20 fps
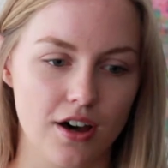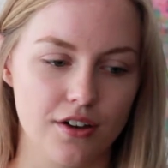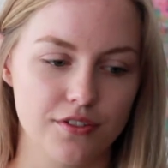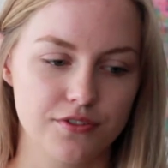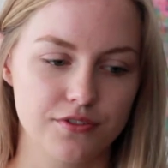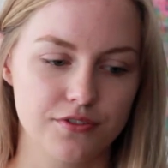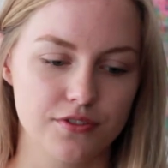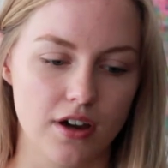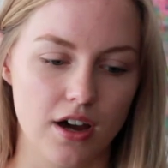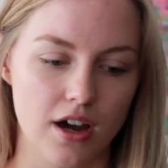
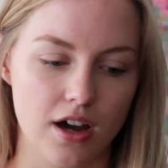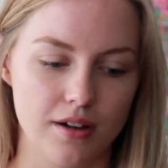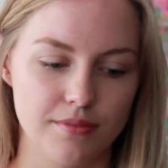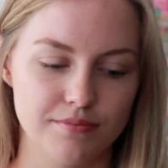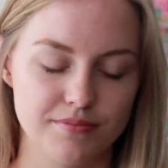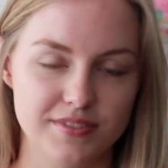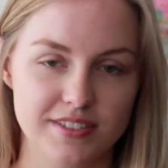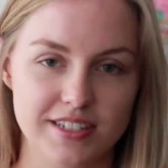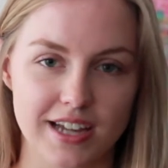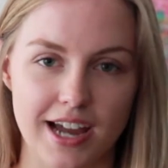of
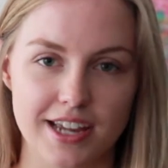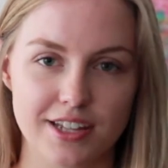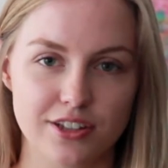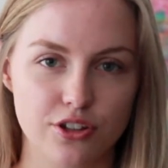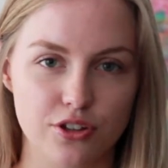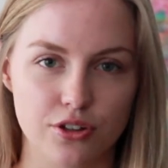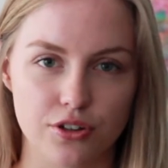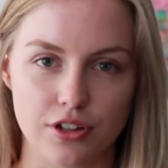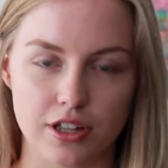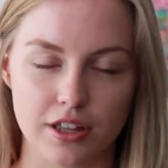
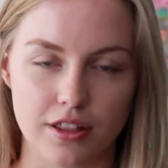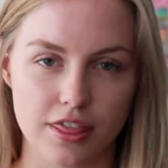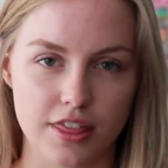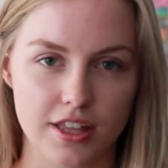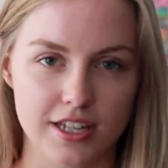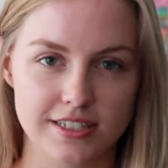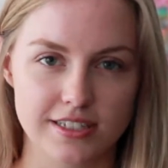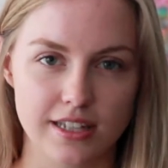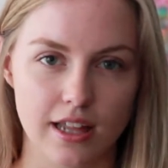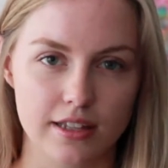Diet Coke and
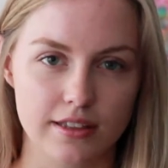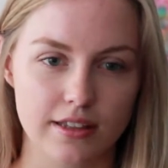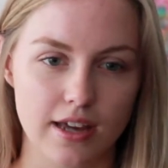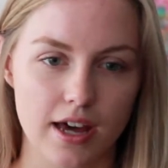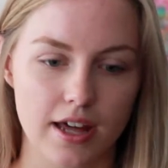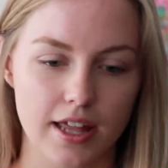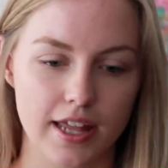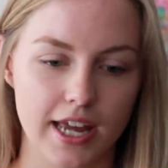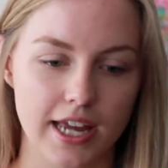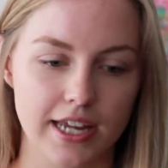things like
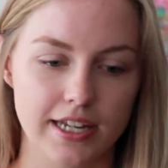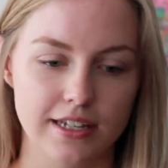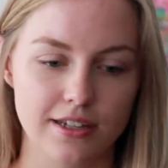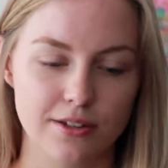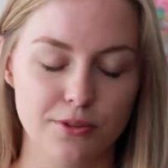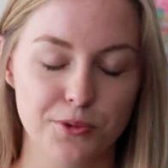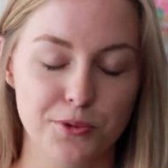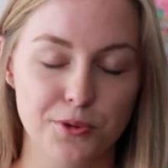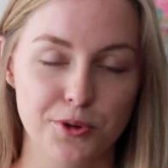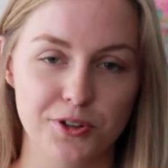that, and
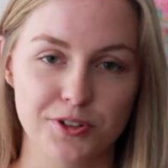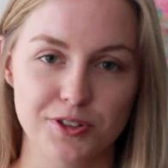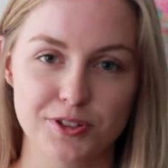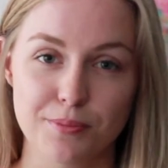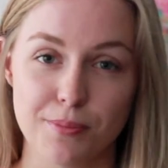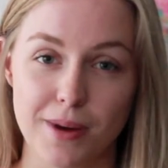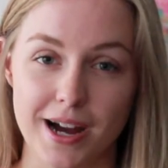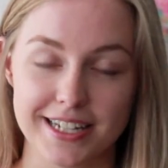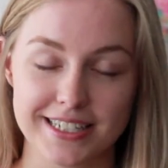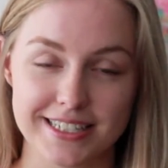it
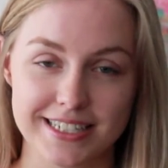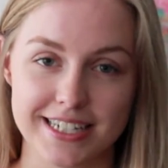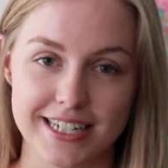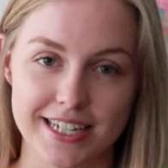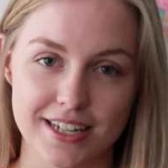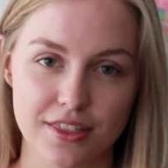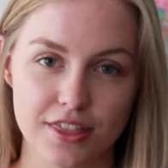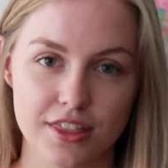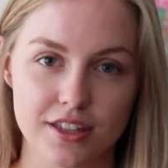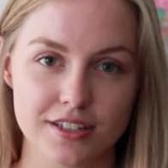ruined my
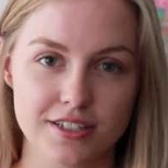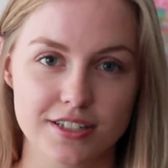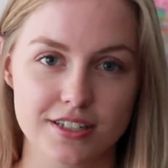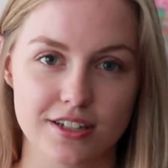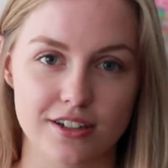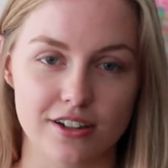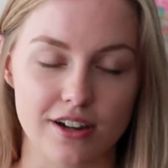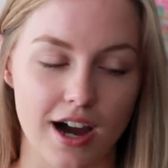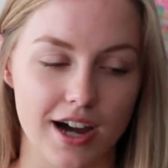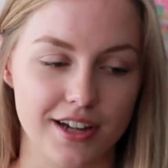teeth,
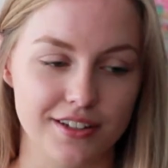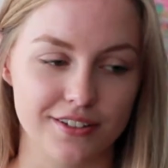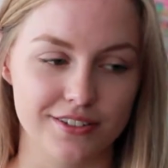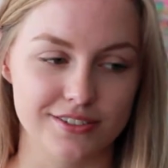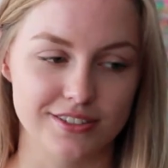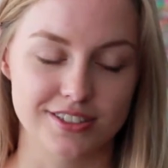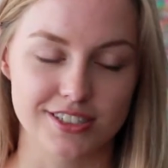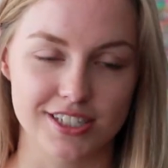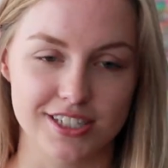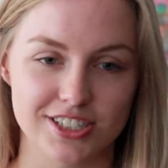so I
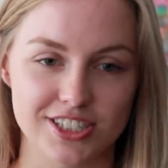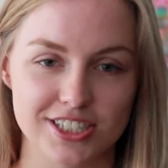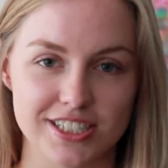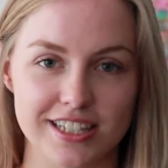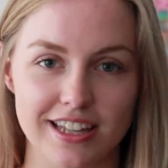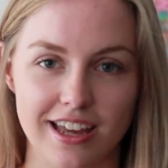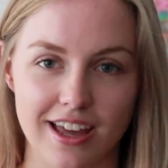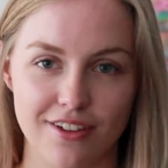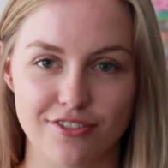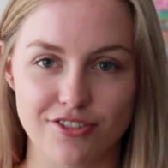don't touch
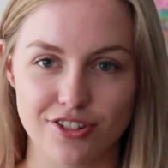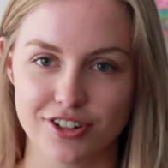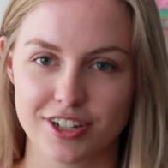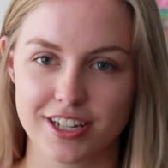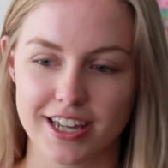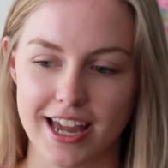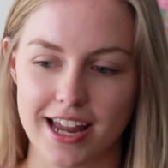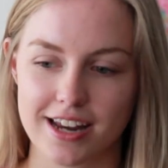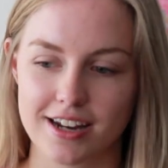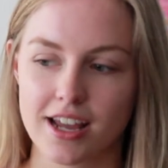it ever
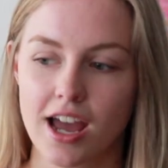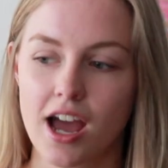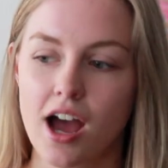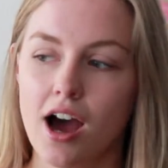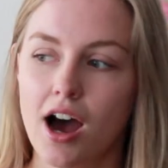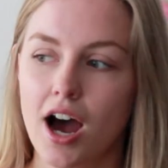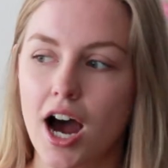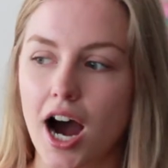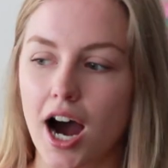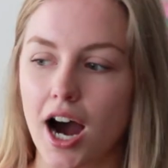again.
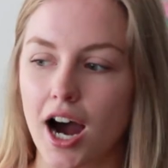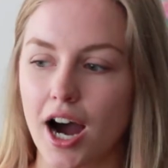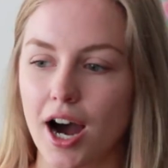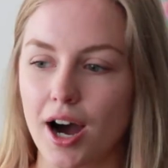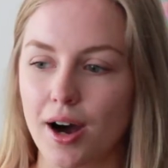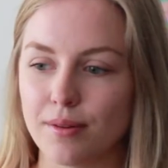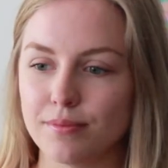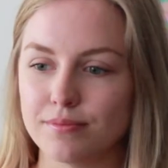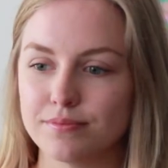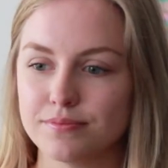
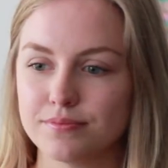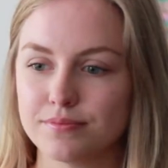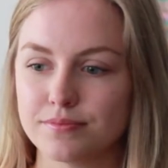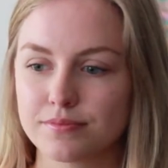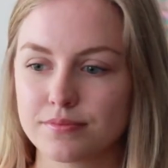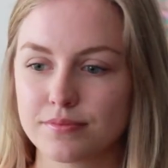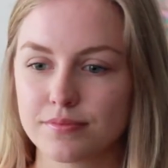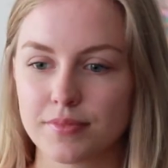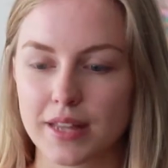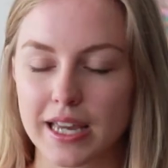
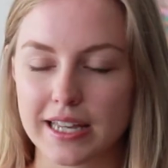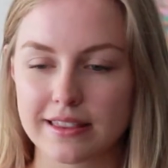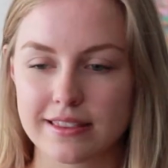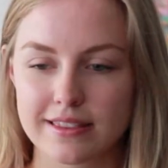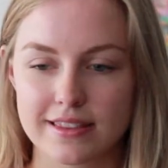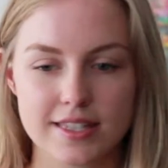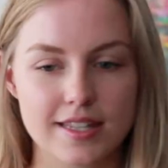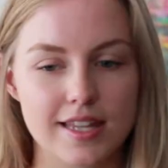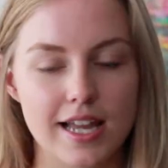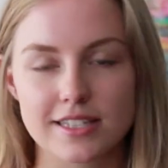
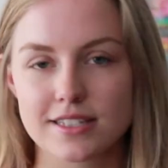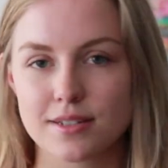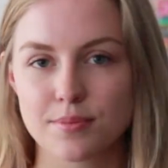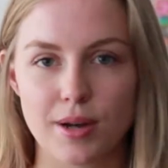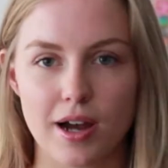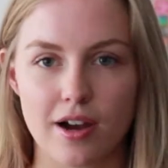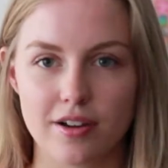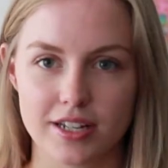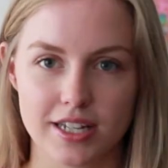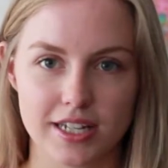And that's
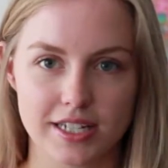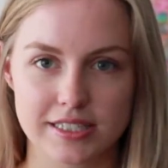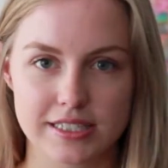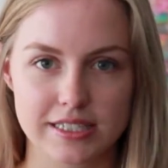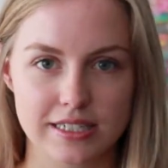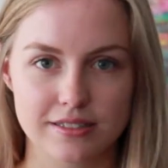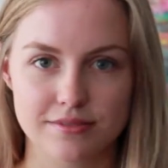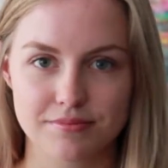about it.